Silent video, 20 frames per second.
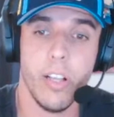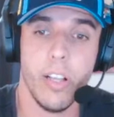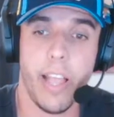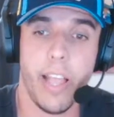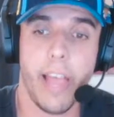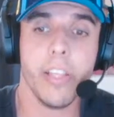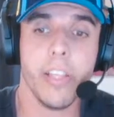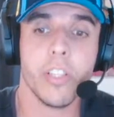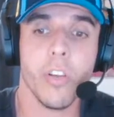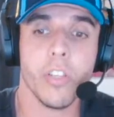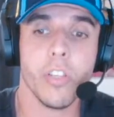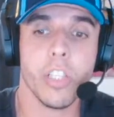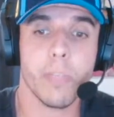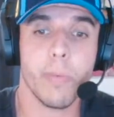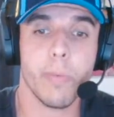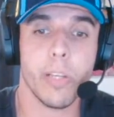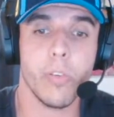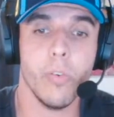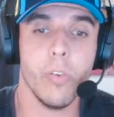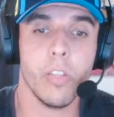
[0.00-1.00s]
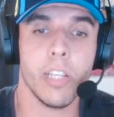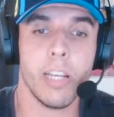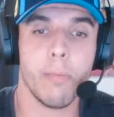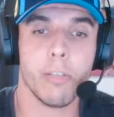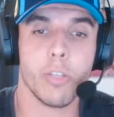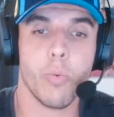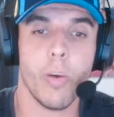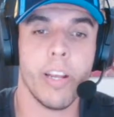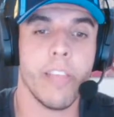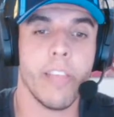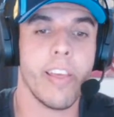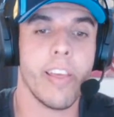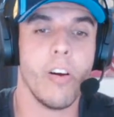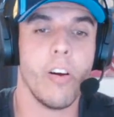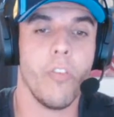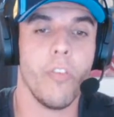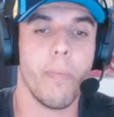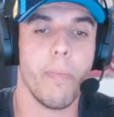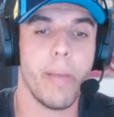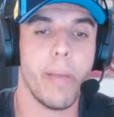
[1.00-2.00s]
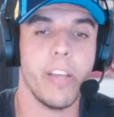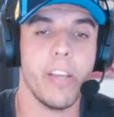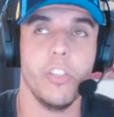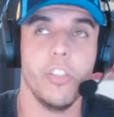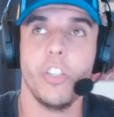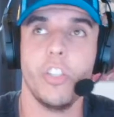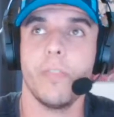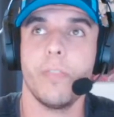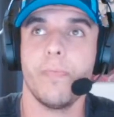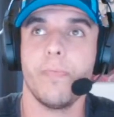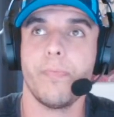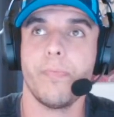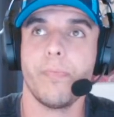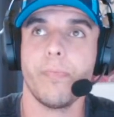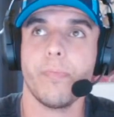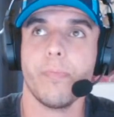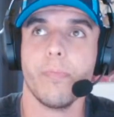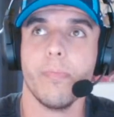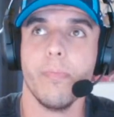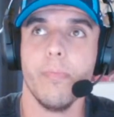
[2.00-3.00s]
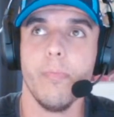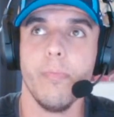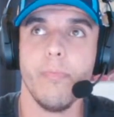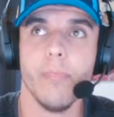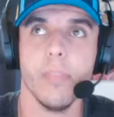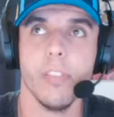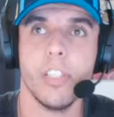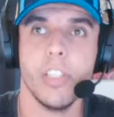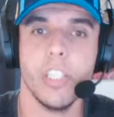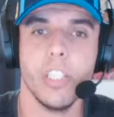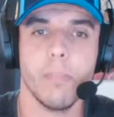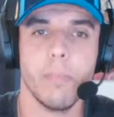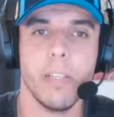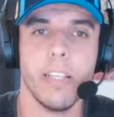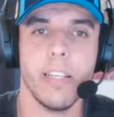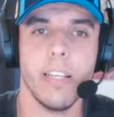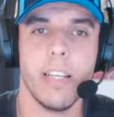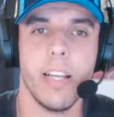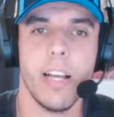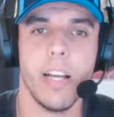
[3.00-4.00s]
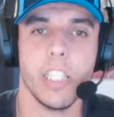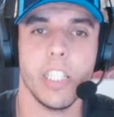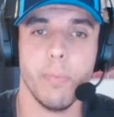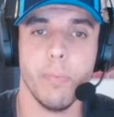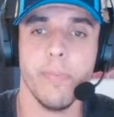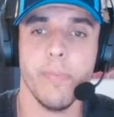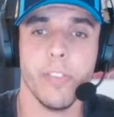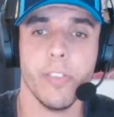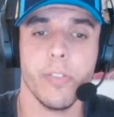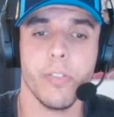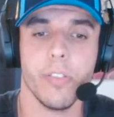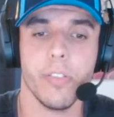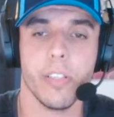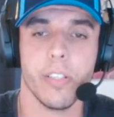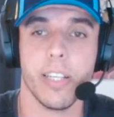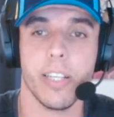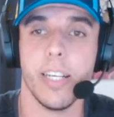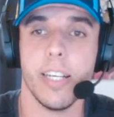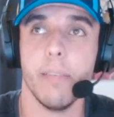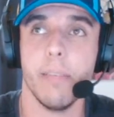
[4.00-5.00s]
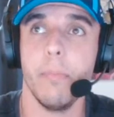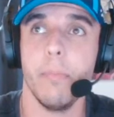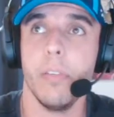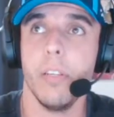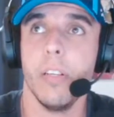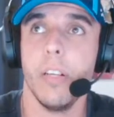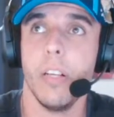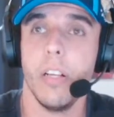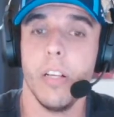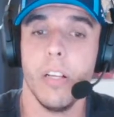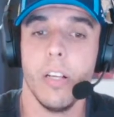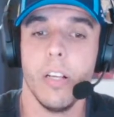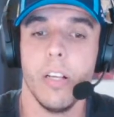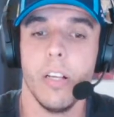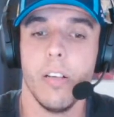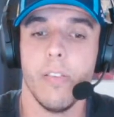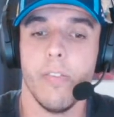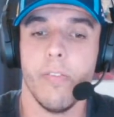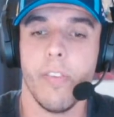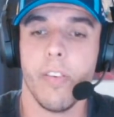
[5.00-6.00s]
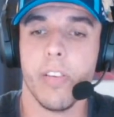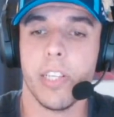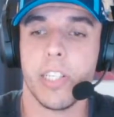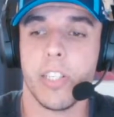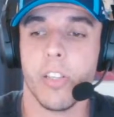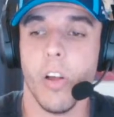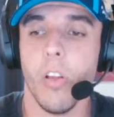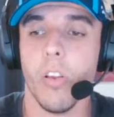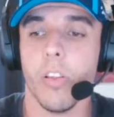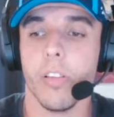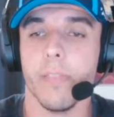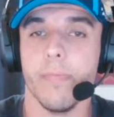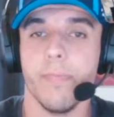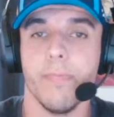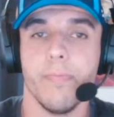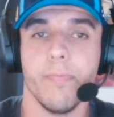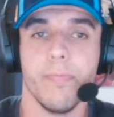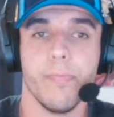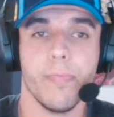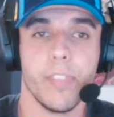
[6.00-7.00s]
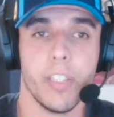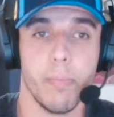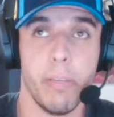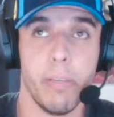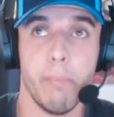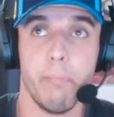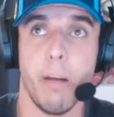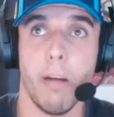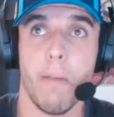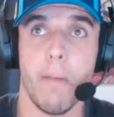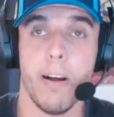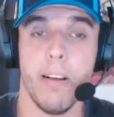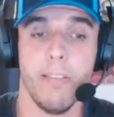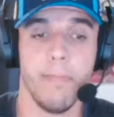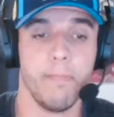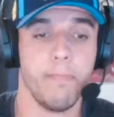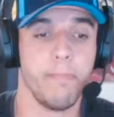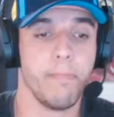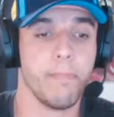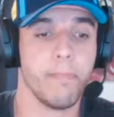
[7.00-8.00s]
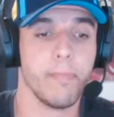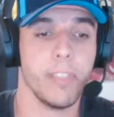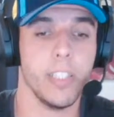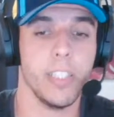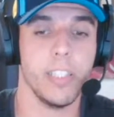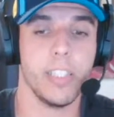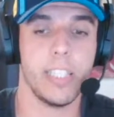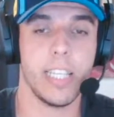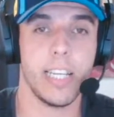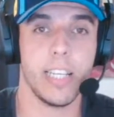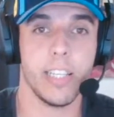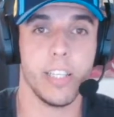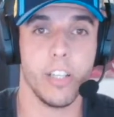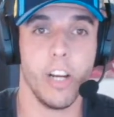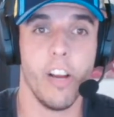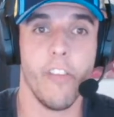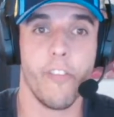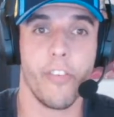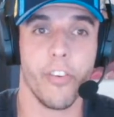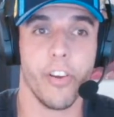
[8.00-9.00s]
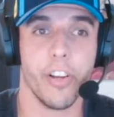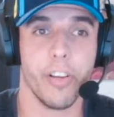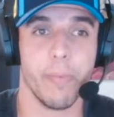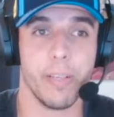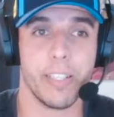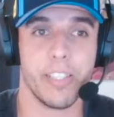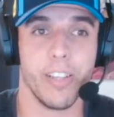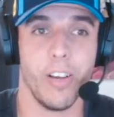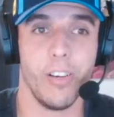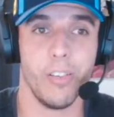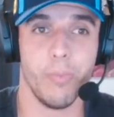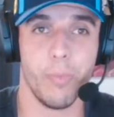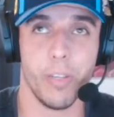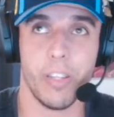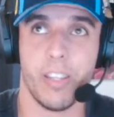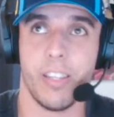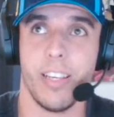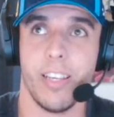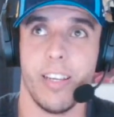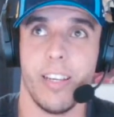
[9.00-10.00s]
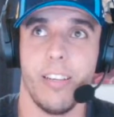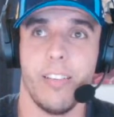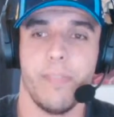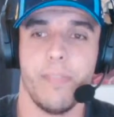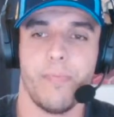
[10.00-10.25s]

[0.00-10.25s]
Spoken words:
Ellie Johnson's been good, the number 20 there on the bench. She's been very good in this game. Very solid. She's a big bubba. You'd hope for her to be solid with the